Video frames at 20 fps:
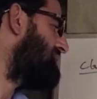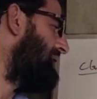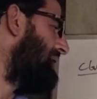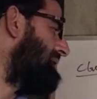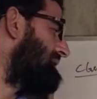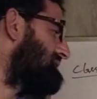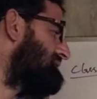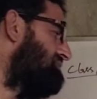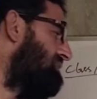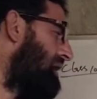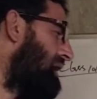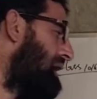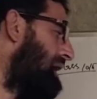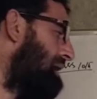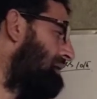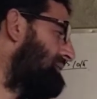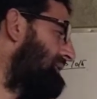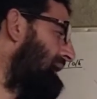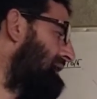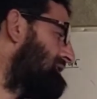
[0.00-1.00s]
that
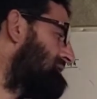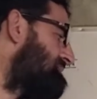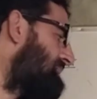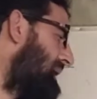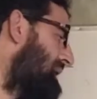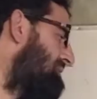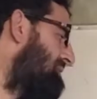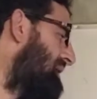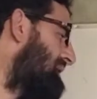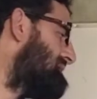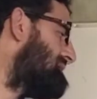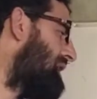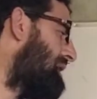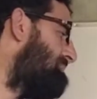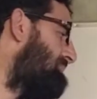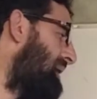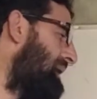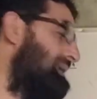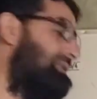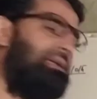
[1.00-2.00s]
is pi 1 is r
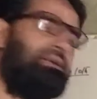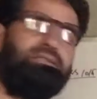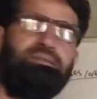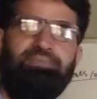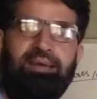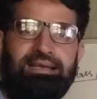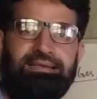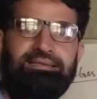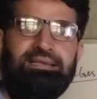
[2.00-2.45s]
pi, that's 5